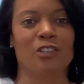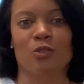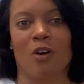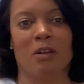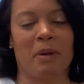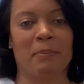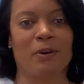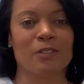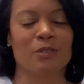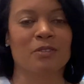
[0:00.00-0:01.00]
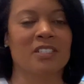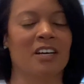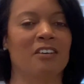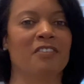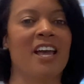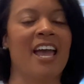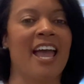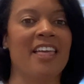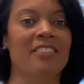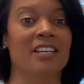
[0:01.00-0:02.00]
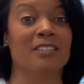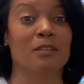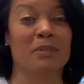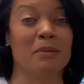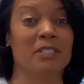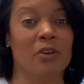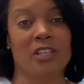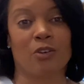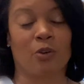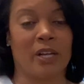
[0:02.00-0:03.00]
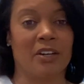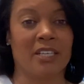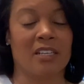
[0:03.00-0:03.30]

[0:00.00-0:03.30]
do all of my personal stuff. And then sometimes I'll either go down and get